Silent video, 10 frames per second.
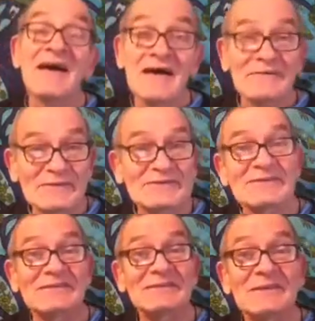and the
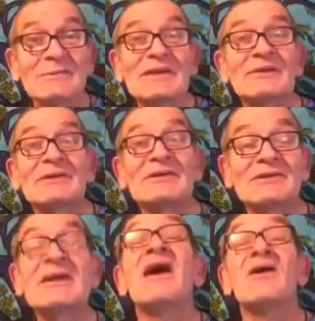cycle will be going
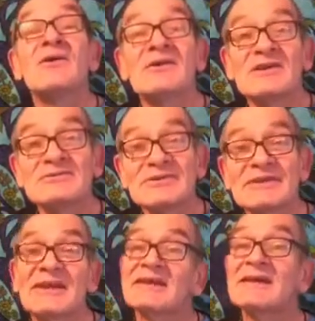on all over
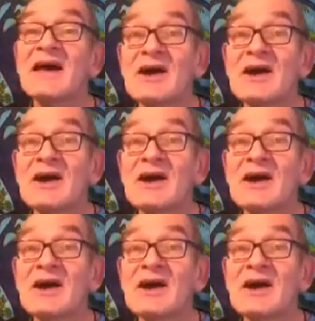again.